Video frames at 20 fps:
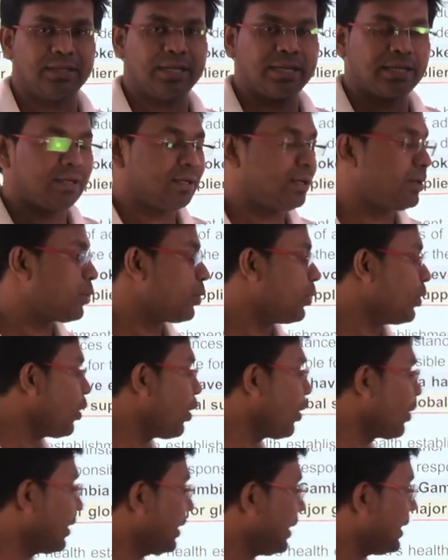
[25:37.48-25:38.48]
like, Control
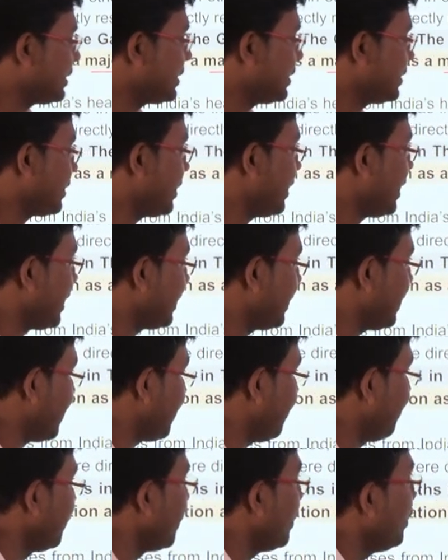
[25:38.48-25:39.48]
Organization, like that.
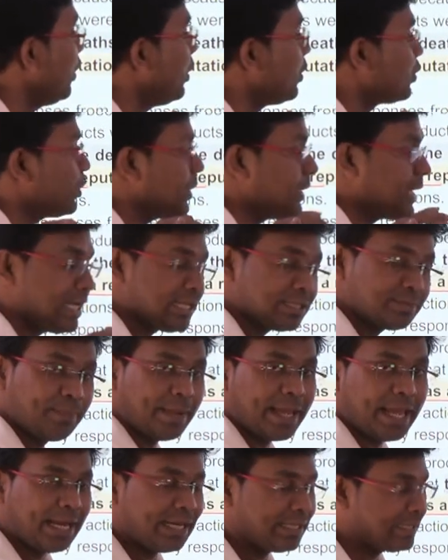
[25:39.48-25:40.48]
So it has
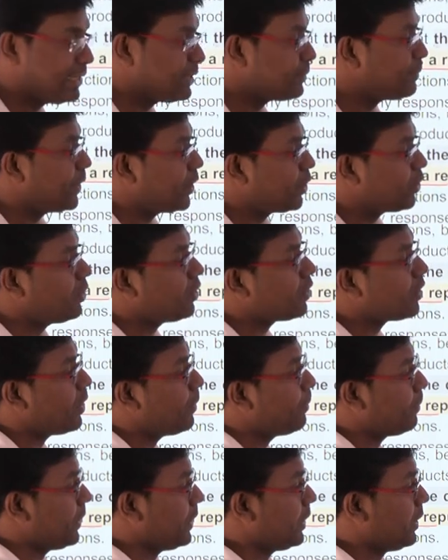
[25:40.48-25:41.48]
banned this particular
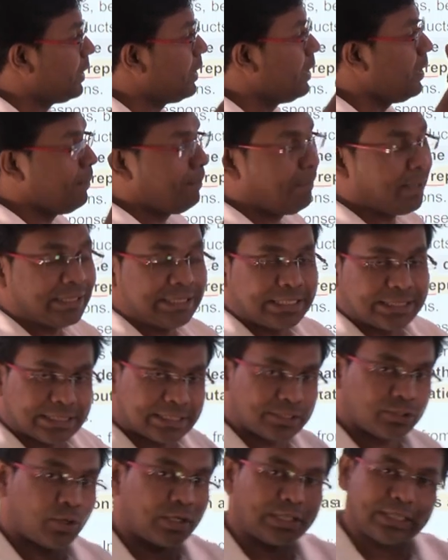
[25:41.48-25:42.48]
company, but this
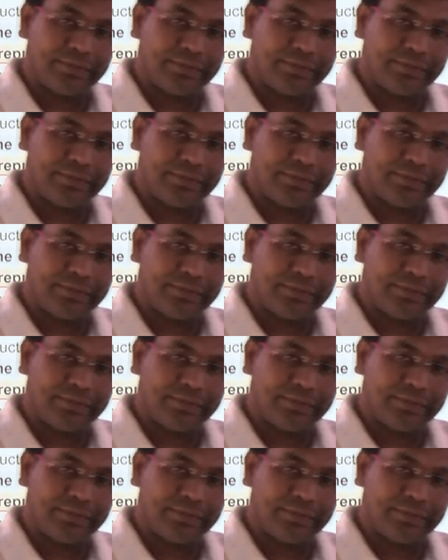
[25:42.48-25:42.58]
is not